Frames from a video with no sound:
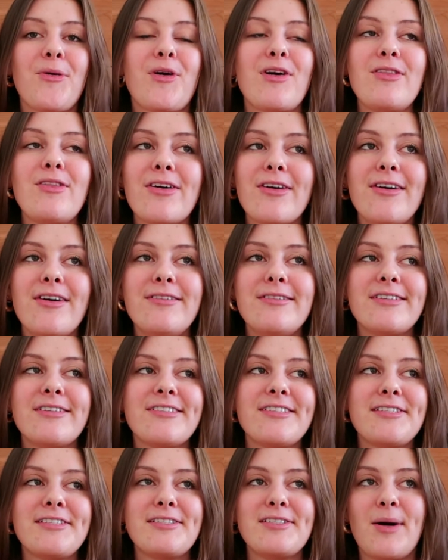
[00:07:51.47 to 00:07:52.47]
or
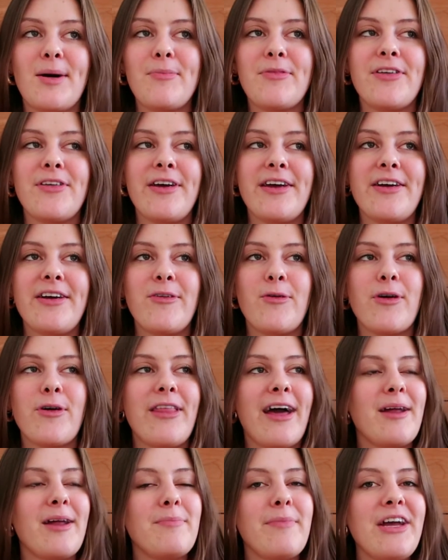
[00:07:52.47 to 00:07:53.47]
learned something, or
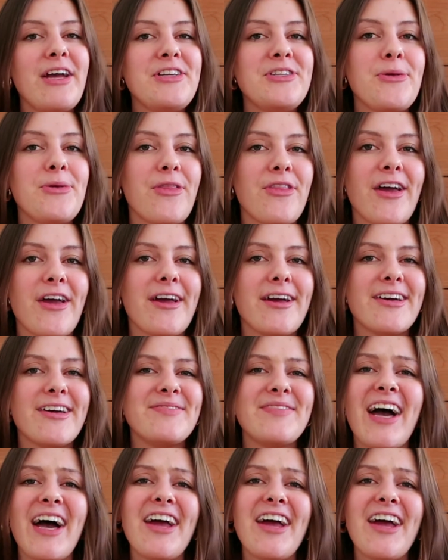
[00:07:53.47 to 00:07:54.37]
that it made you think.